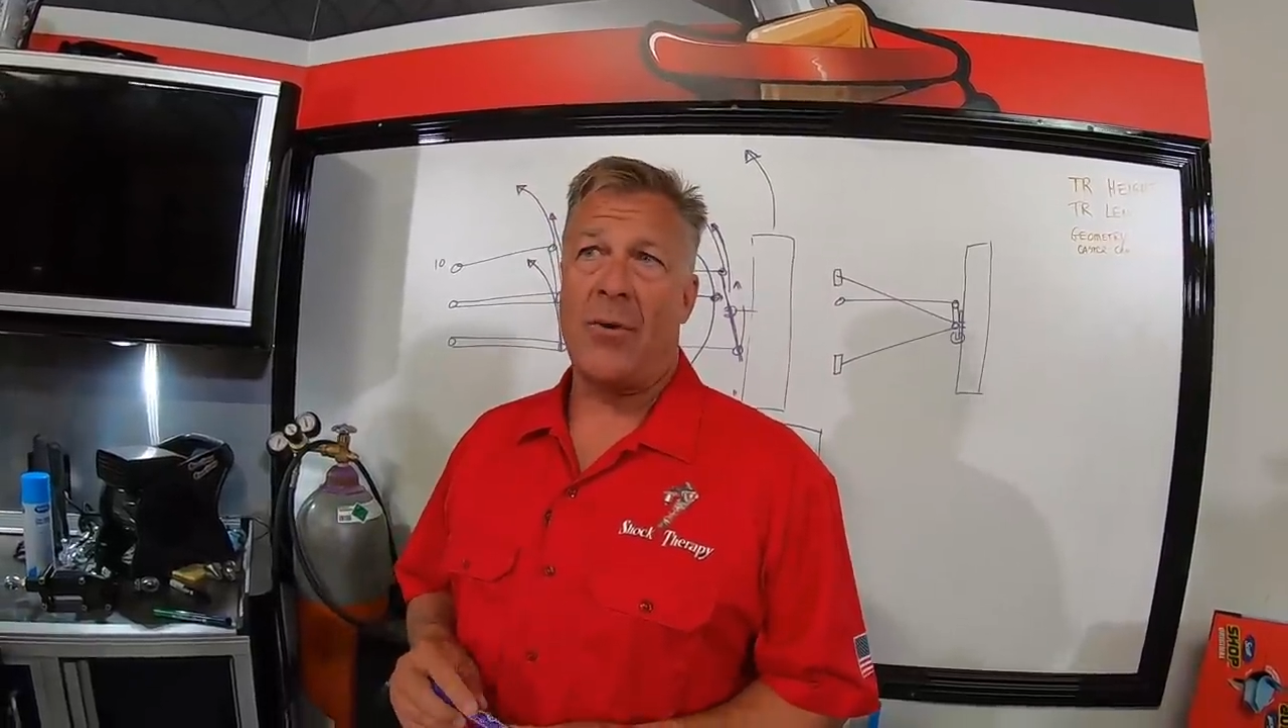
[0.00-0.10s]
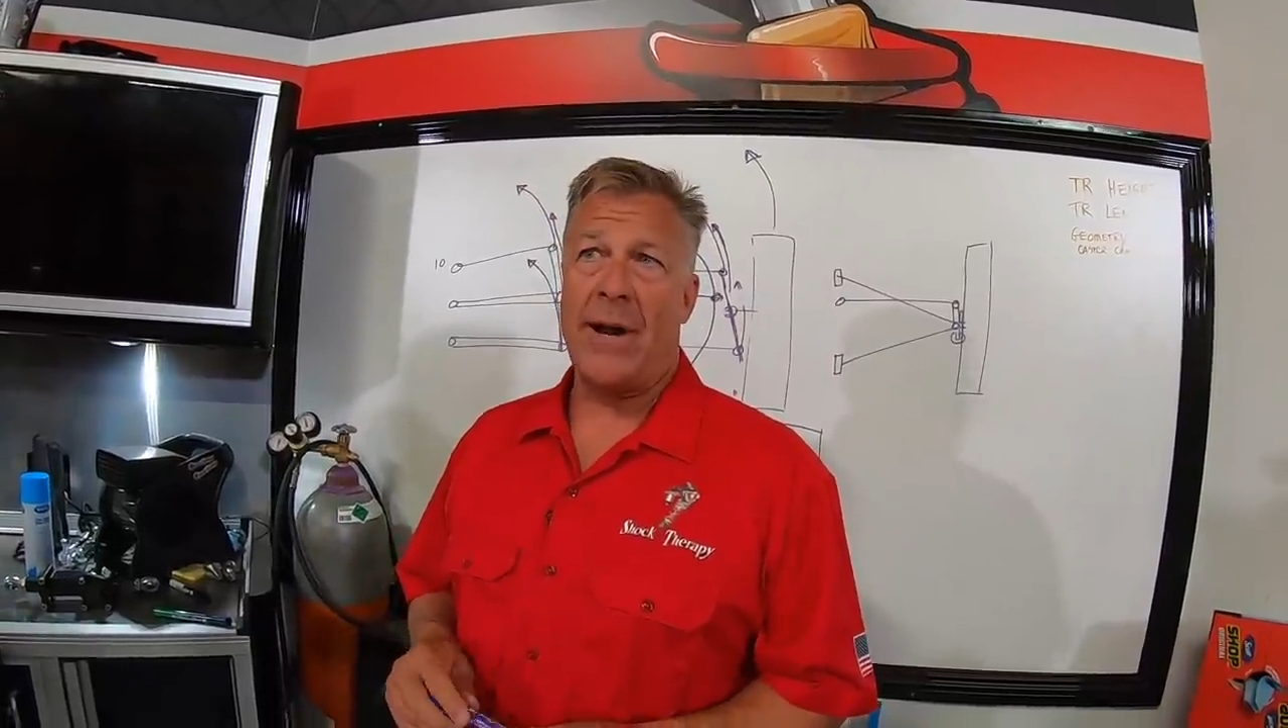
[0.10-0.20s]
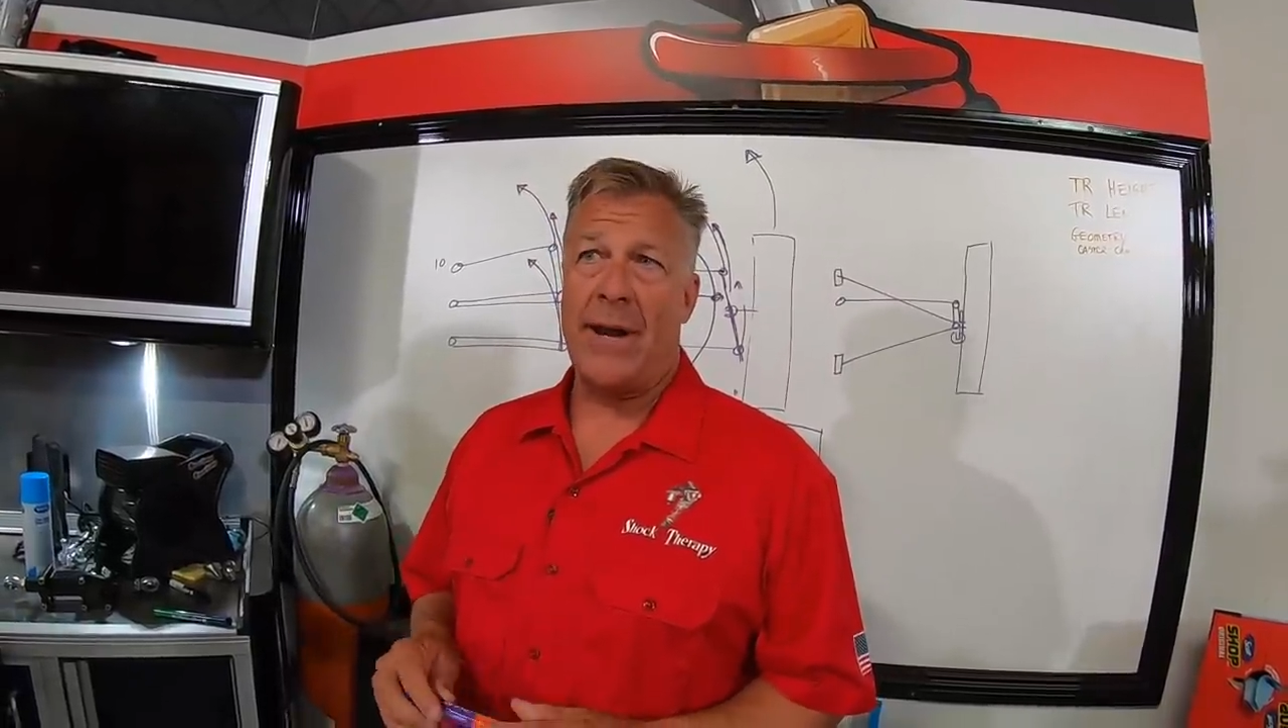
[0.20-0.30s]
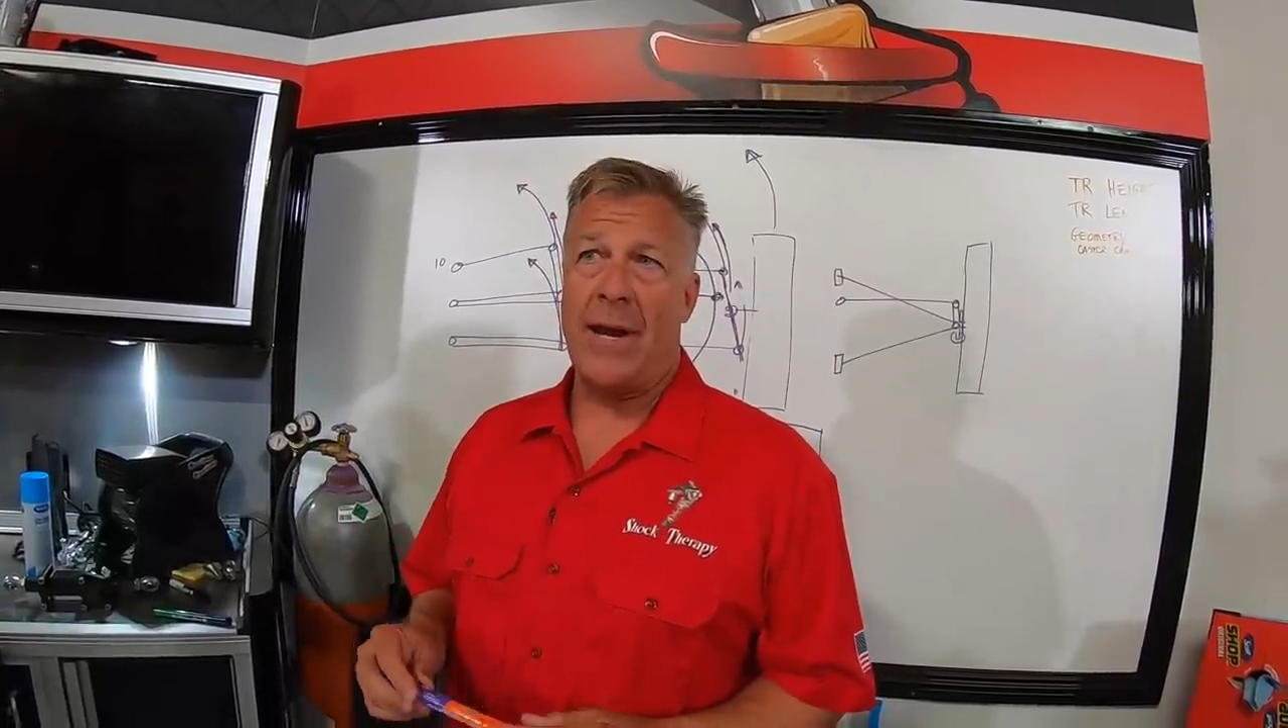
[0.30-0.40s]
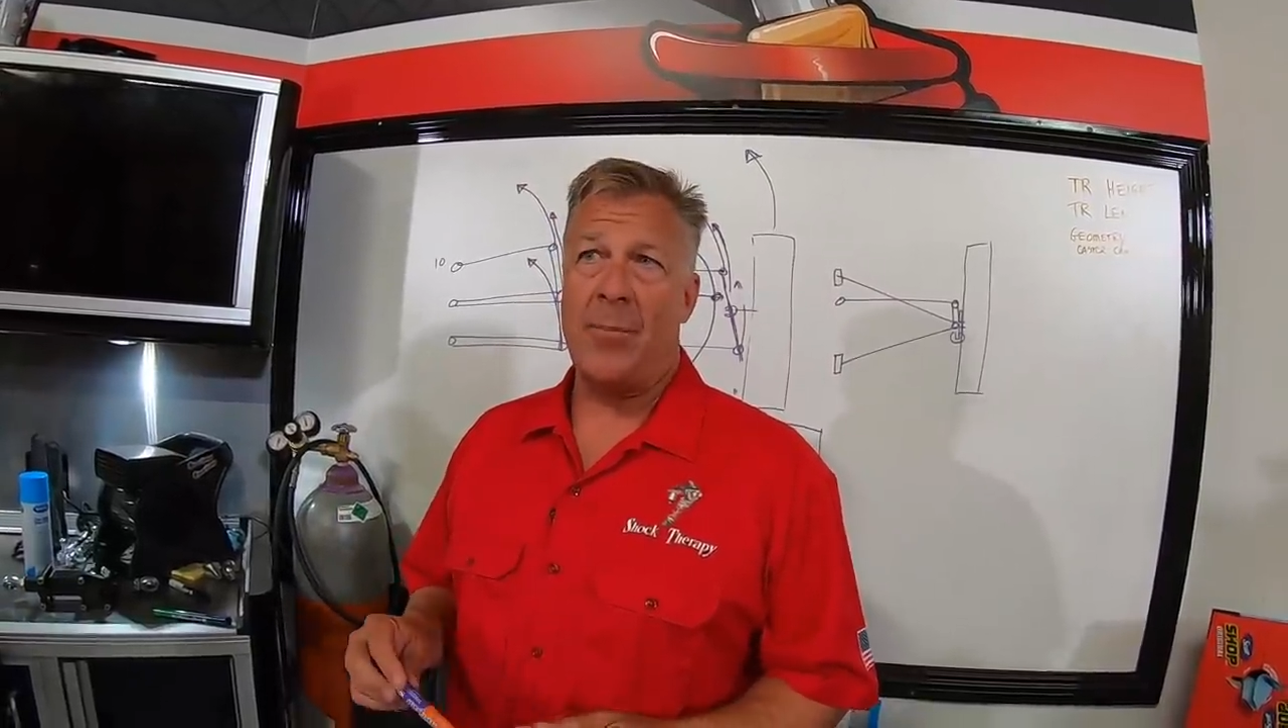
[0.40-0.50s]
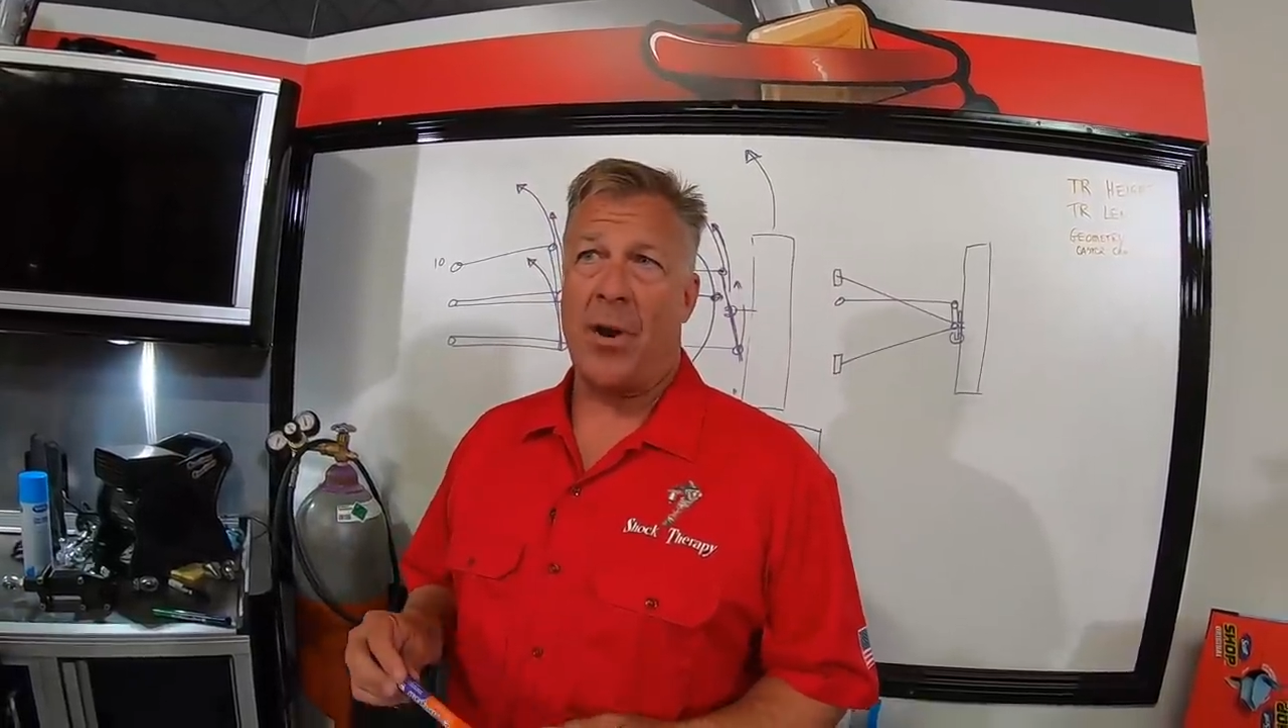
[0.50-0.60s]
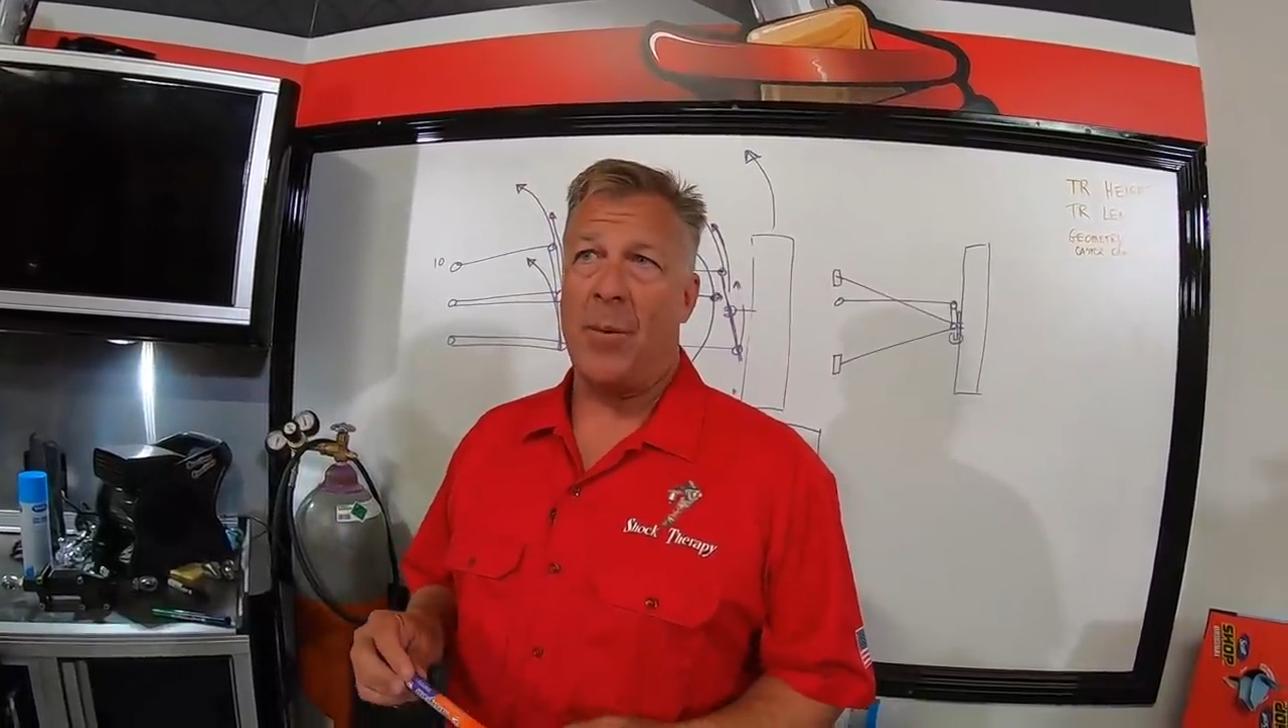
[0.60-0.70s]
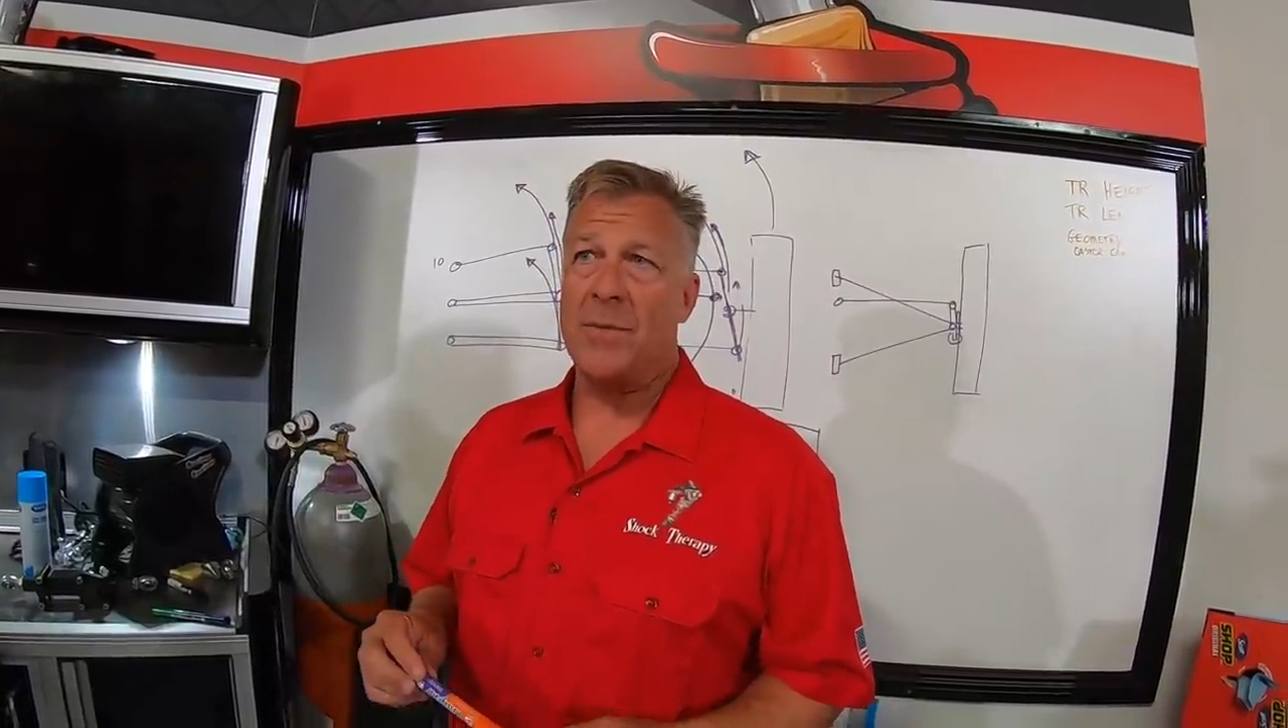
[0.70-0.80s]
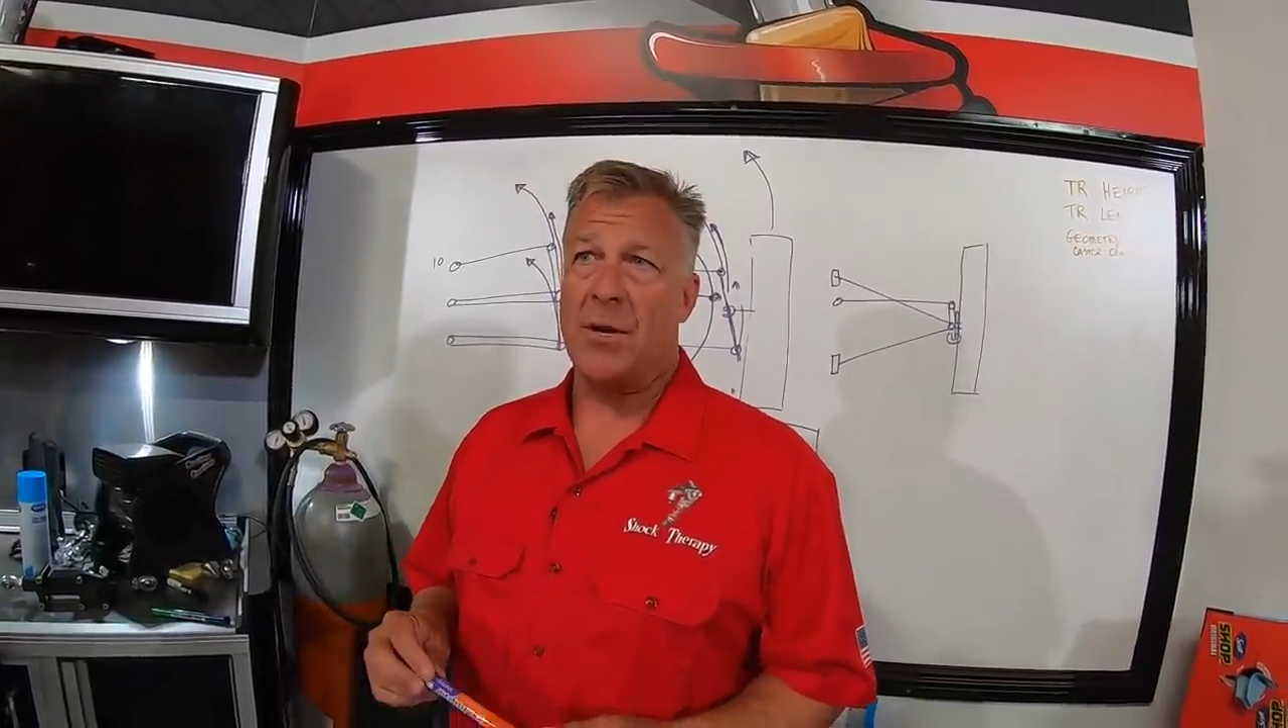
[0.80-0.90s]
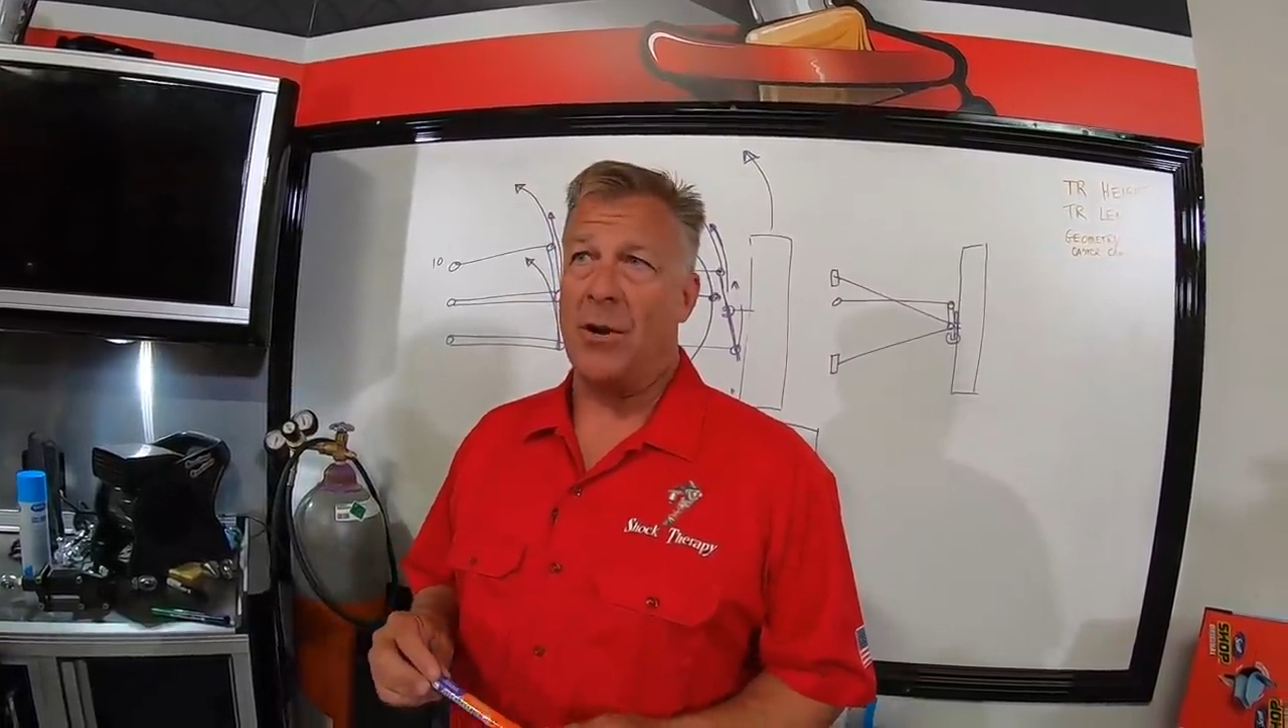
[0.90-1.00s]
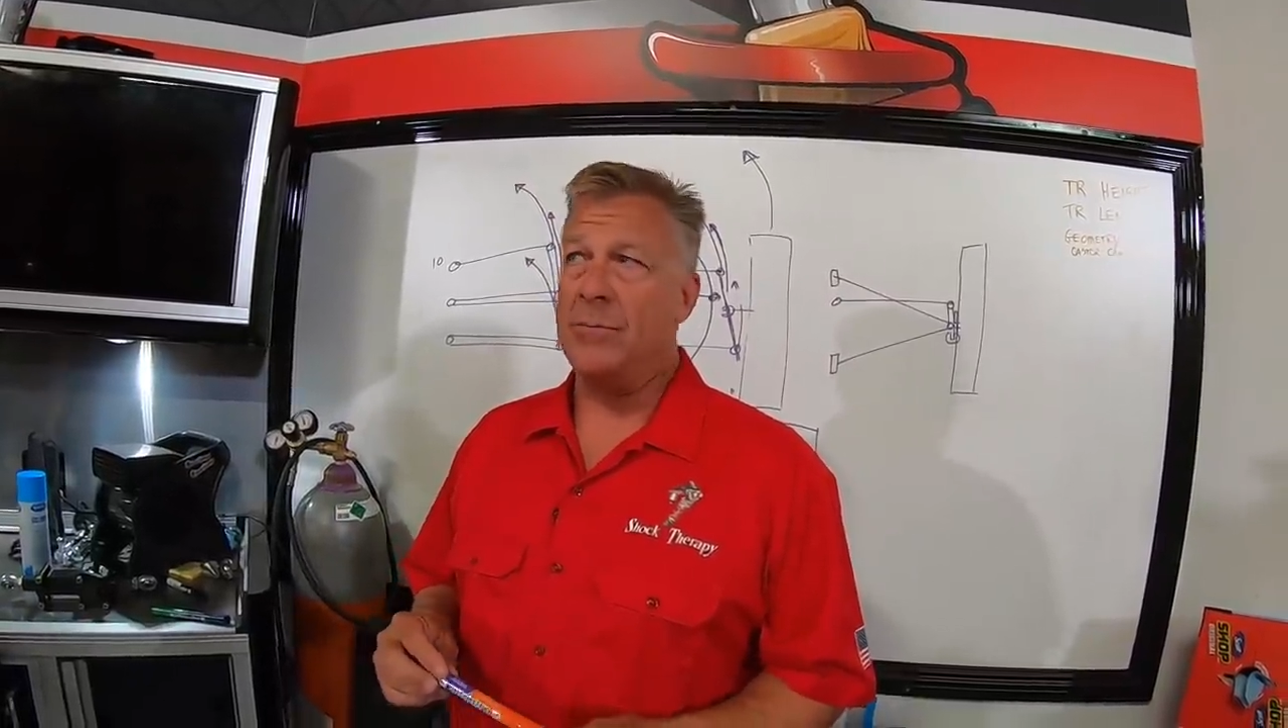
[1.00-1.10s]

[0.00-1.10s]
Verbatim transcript: create any problems at